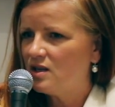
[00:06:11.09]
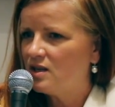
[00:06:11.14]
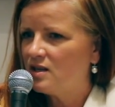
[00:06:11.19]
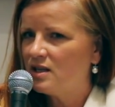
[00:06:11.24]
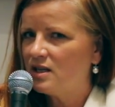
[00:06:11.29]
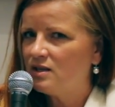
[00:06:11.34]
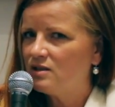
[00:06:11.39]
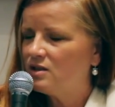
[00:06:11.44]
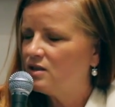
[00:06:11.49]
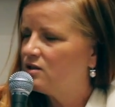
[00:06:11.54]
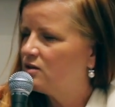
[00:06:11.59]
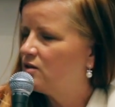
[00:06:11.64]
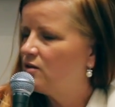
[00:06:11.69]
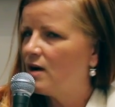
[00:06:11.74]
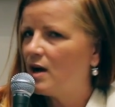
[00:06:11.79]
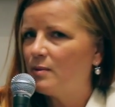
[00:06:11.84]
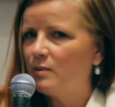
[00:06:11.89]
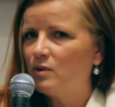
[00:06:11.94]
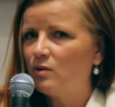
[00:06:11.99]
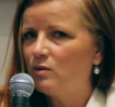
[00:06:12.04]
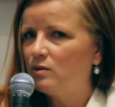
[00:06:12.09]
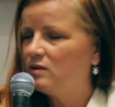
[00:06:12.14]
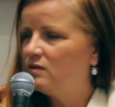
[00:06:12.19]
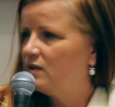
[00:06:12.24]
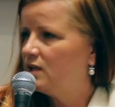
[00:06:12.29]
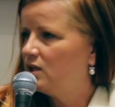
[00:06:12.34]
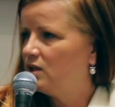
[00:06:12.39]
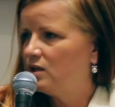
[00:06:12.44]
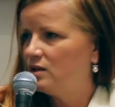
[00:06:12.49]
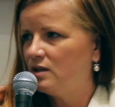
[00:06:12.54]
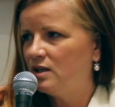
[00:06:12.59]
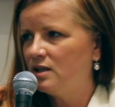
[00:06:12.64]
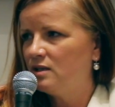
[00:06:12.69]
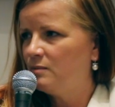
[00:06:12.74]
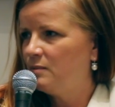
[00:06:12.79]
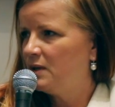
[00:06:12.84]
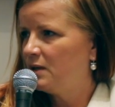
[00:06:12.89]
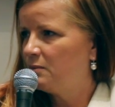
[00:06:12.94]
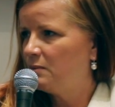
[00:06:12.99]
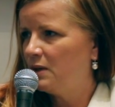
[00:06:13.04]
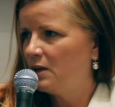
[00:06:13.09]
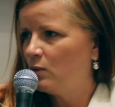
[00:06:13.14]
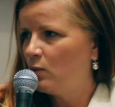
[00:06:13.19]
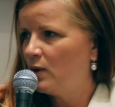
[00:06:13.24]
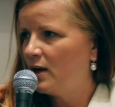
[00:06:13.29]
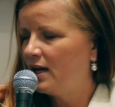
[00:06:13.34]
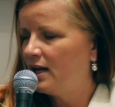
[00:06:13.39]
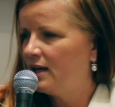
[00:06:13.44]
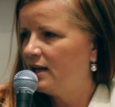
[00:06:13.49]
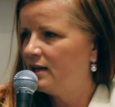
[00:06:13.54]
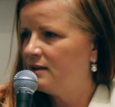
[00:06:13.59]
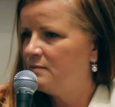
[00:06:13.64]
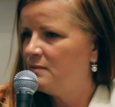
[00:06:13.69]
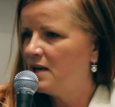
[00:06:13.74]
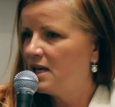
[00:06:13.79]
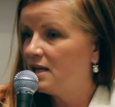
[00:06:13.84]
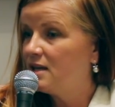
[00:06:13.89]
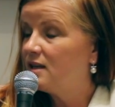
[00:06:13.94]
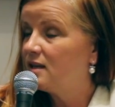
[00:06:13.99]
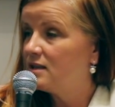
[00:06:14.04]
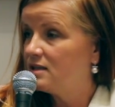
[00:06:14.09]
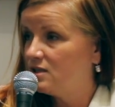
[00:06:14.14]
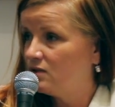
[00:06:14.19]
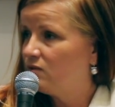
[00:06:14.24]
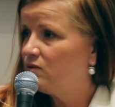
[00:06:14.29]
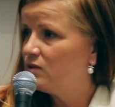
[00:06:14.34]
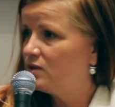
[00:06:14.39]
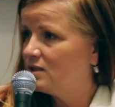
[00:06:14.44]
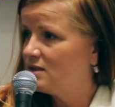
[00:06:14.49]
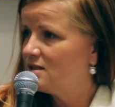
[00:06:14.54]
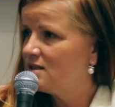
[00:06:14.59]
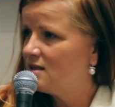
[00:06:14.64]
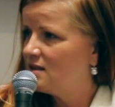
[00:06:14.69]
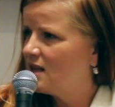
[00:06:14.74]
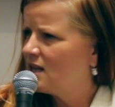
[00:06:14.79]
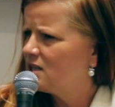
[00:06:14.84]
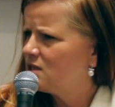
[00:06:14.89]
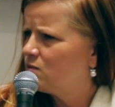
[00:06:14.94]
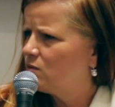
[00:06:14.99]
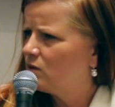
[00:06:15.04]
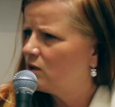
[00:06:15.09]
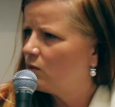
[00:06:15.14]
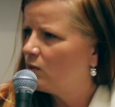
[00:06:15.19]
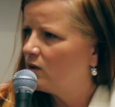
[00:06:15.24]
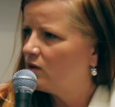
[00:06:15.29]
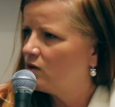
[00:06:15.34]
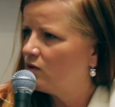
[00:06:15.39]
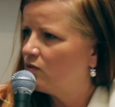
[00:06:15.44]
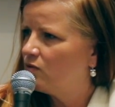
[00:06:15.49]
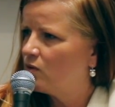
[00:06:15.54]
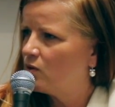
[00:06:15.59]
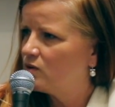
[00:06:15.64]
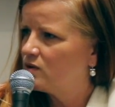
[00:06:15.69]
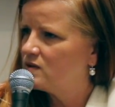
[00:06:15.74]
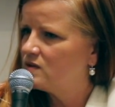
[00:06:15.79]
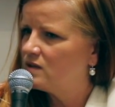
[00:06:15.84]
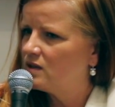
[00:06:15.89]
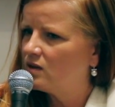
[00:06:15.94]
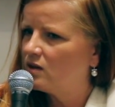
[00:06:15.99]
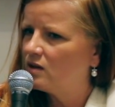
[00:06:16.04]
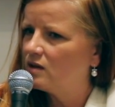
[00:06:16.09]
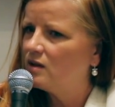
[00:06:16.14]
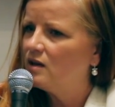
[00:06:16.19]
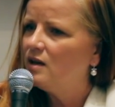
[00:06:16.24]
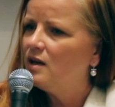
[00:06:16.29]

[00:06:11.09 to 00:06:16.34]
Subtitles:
they're grabbing a hold of it in a big way and making a difference, and that's really what they're focusing on.